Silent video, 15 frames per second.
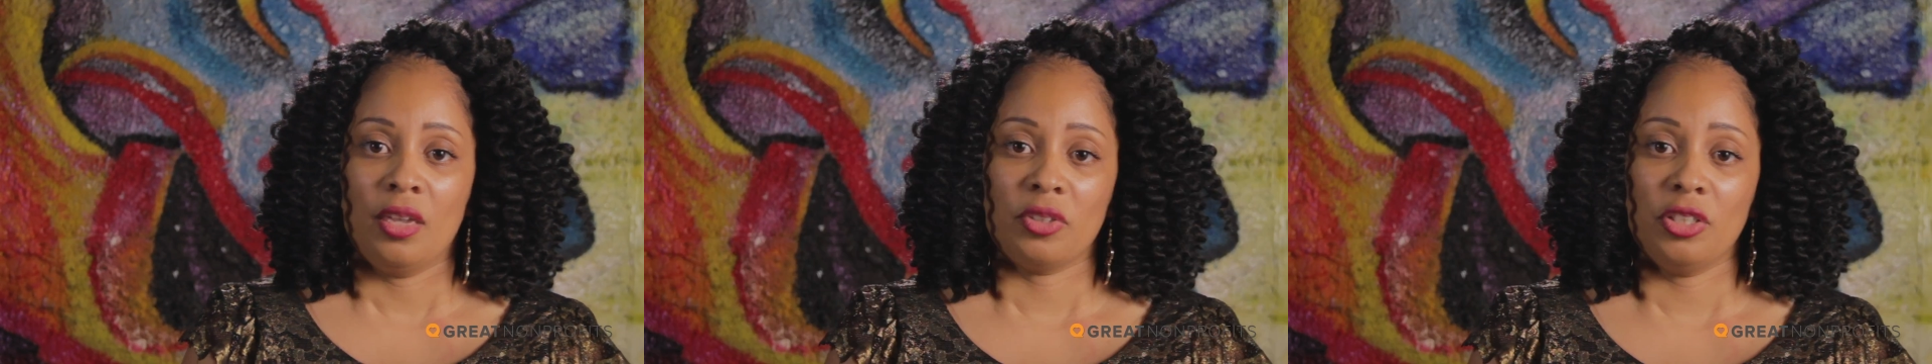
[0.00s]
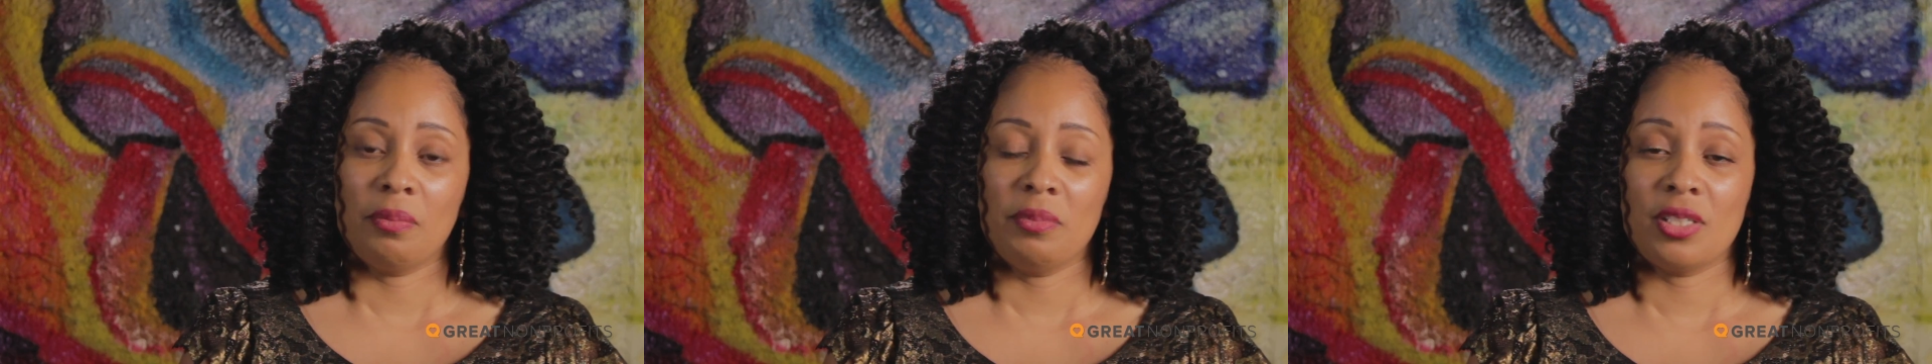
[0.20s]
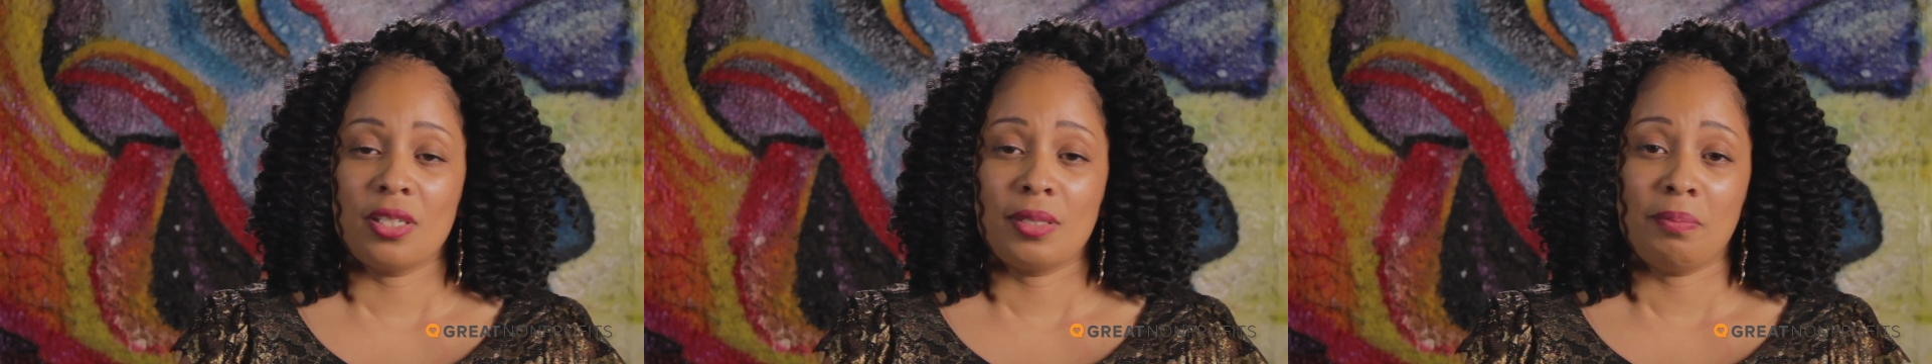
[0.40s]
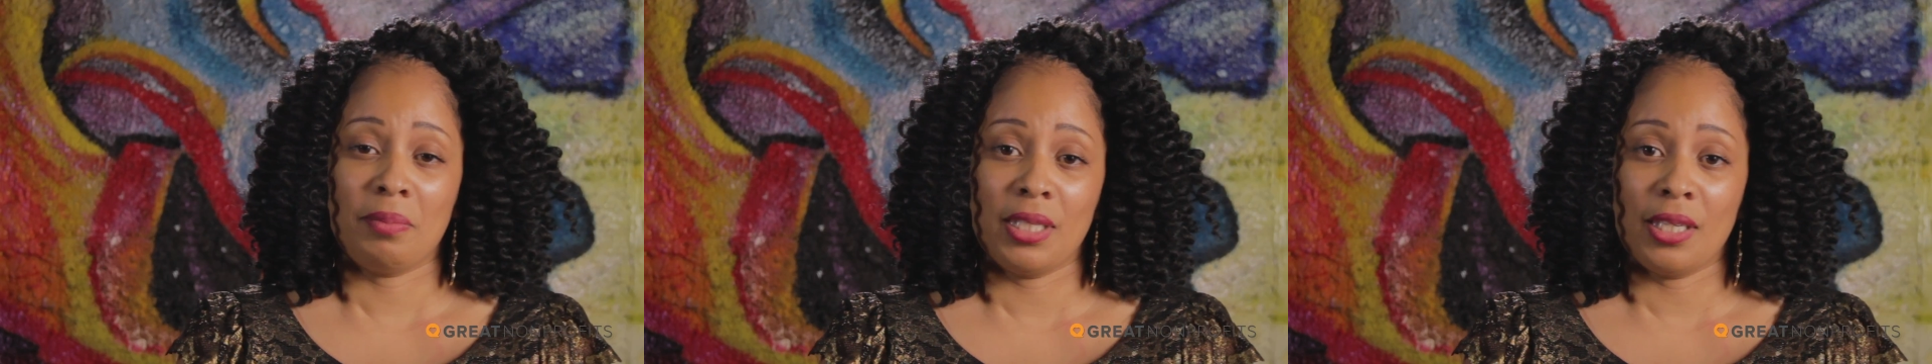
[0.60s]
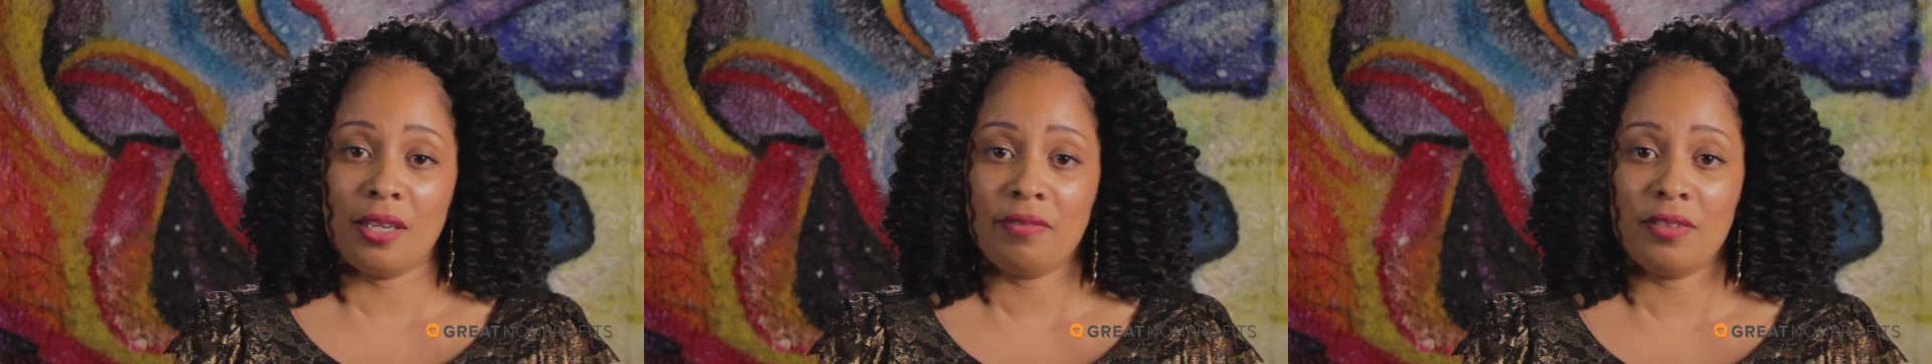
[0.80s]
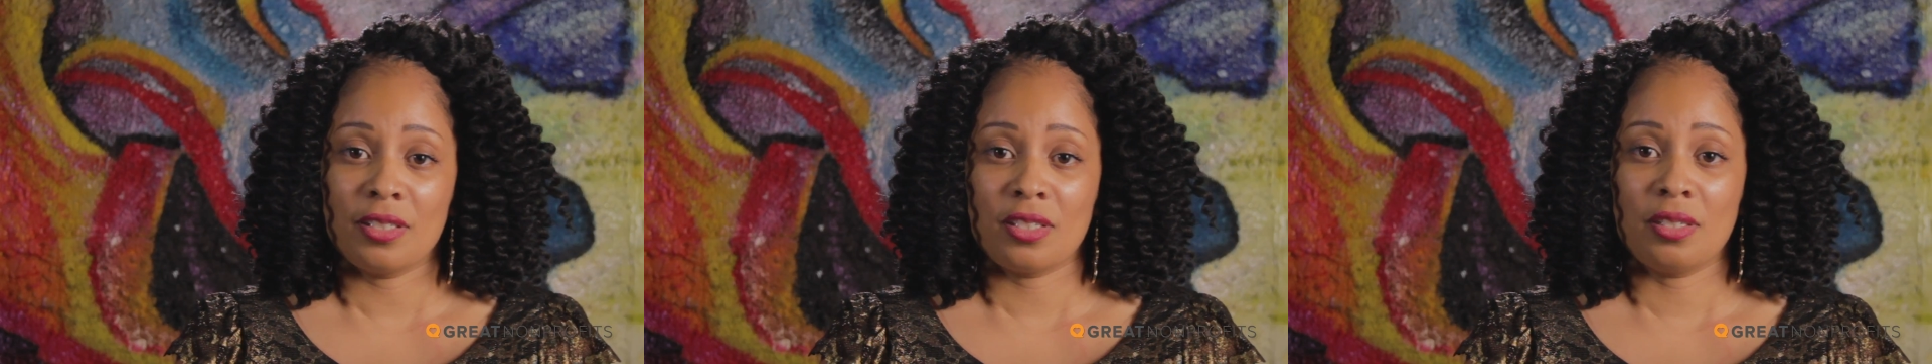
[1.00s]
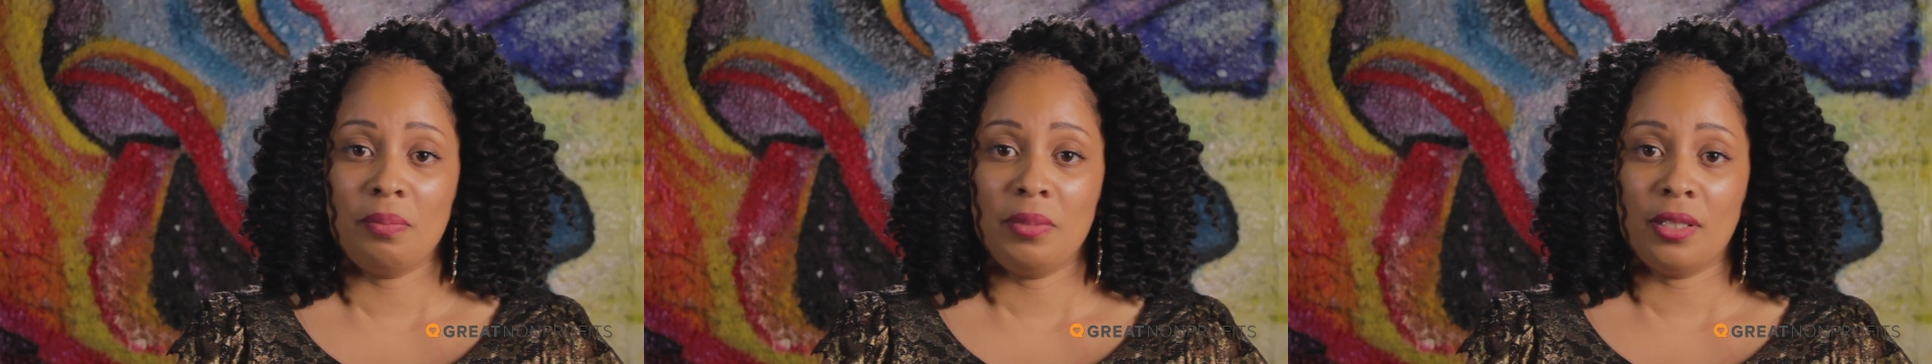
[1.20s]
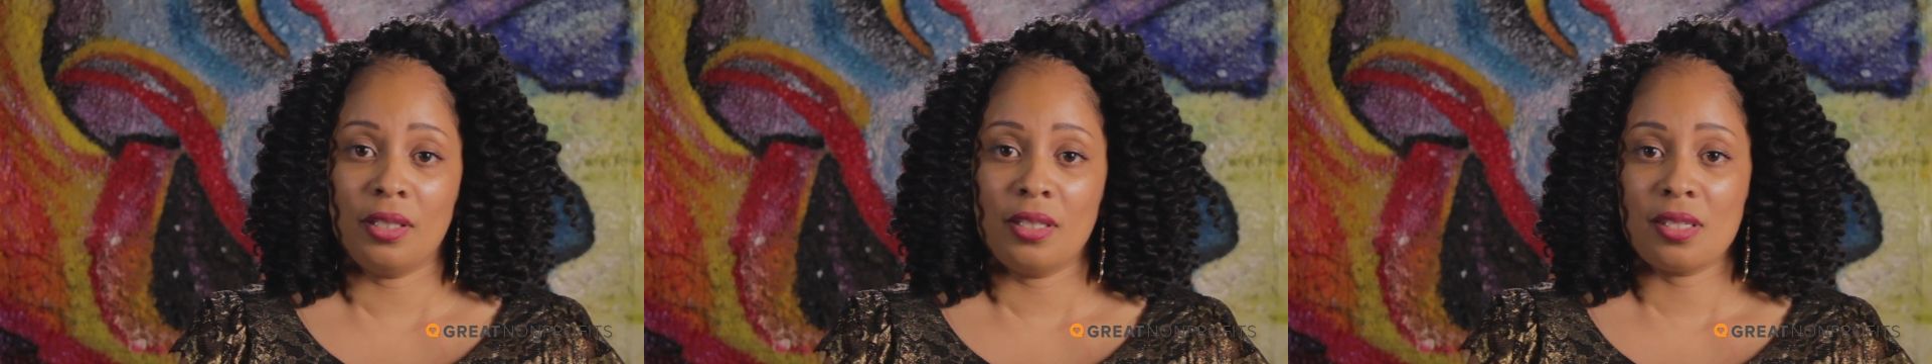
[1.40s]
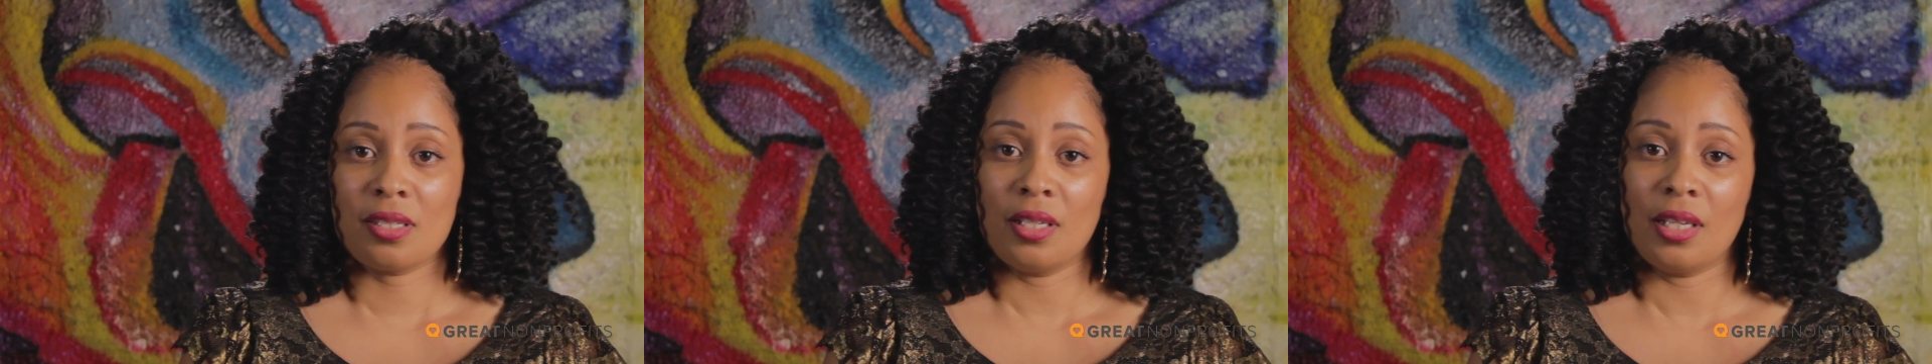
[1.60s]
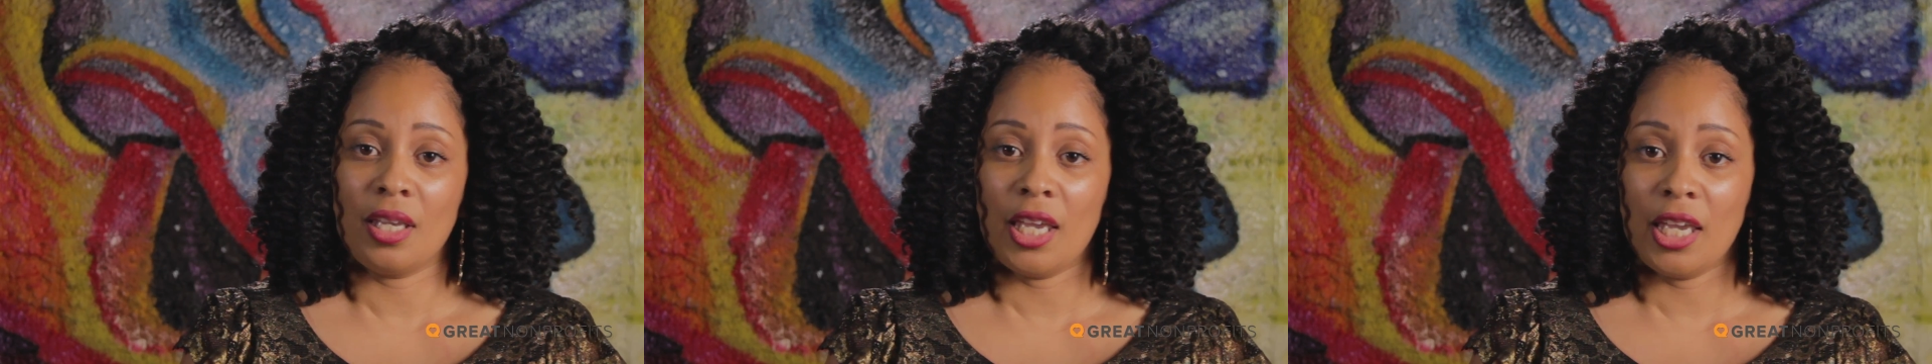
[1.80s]
you can just be giving to be a
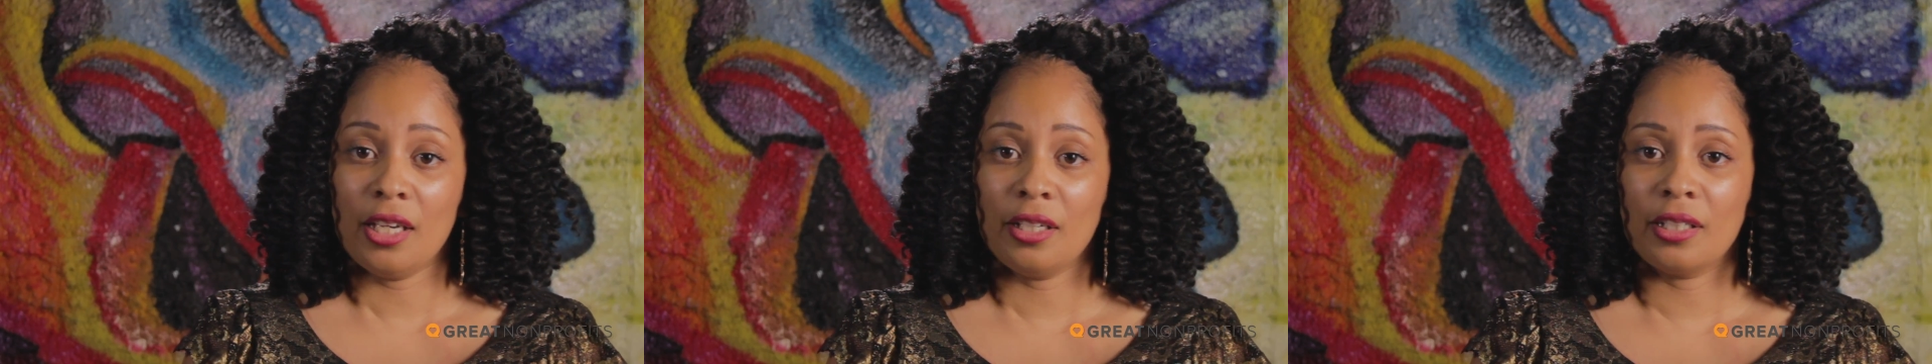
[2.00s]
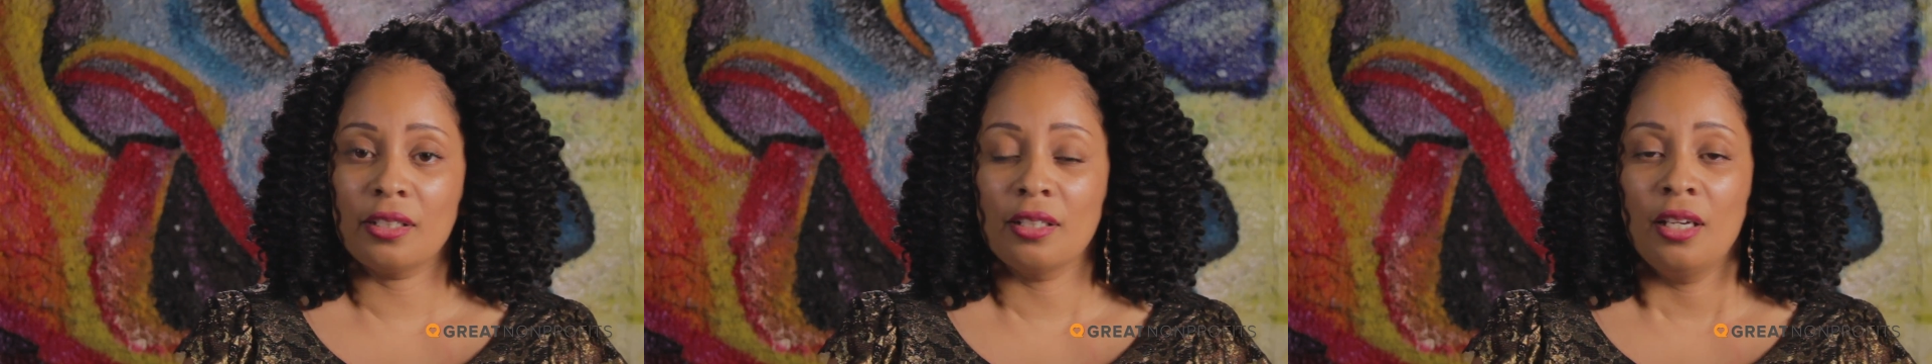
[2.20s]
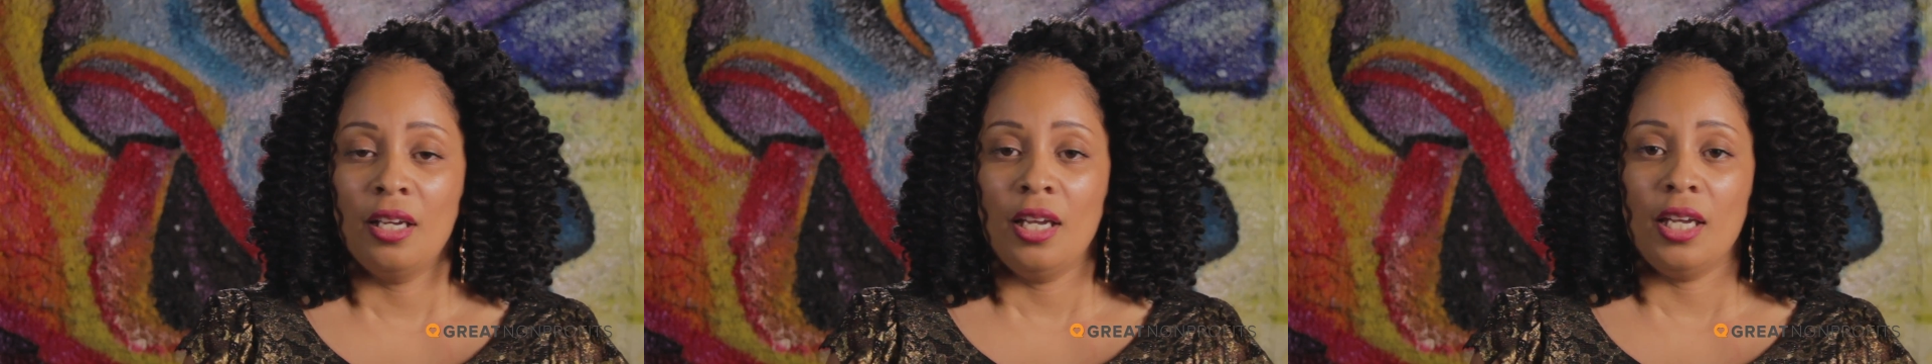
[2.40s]
listening ear.